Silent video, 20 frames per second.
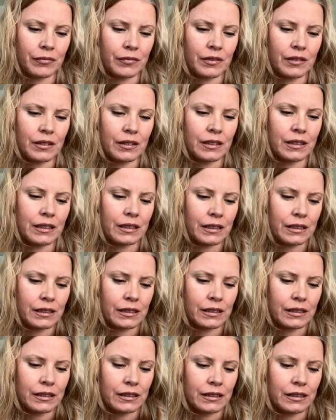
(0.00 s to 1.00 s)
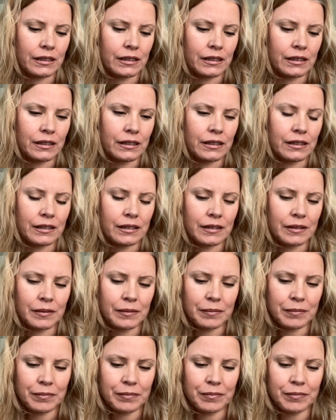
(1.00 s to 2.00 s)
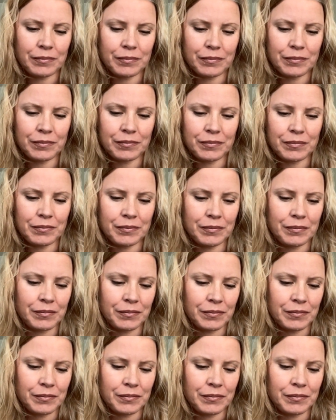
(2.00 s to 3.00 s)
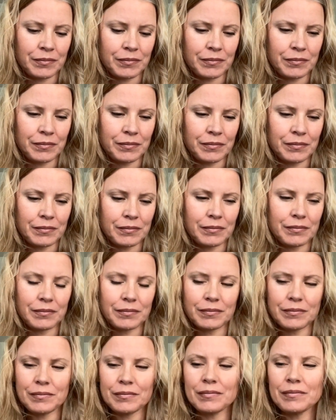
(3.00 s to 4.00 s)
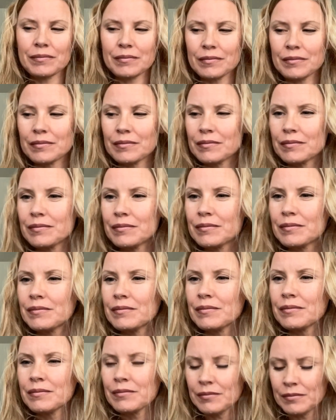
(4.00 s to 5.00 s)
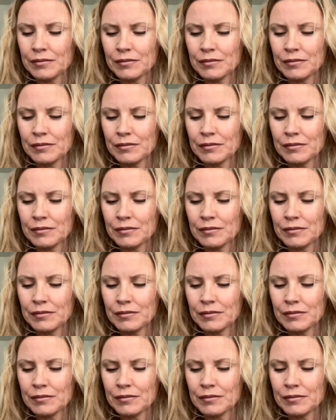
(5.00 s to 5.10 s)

(silence)